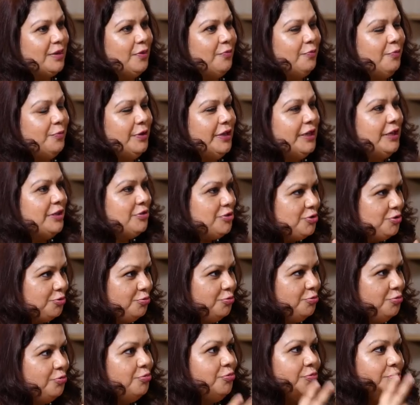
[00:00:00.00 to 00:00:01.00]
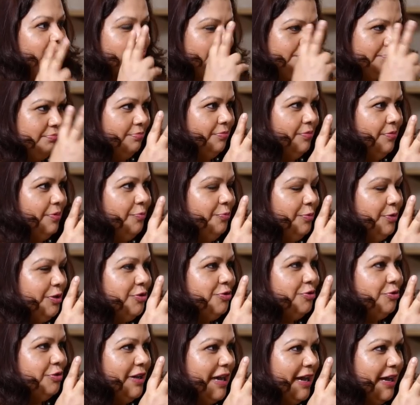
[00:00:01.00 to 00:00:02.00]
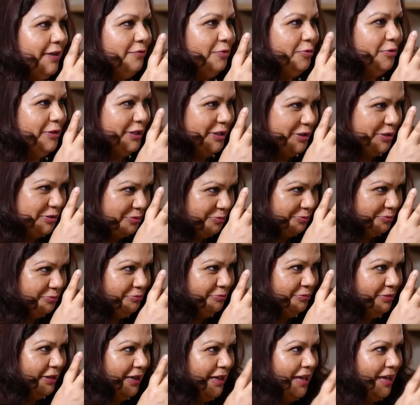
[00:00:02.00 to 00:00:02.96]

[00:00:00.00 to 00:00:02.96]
we should have only 2.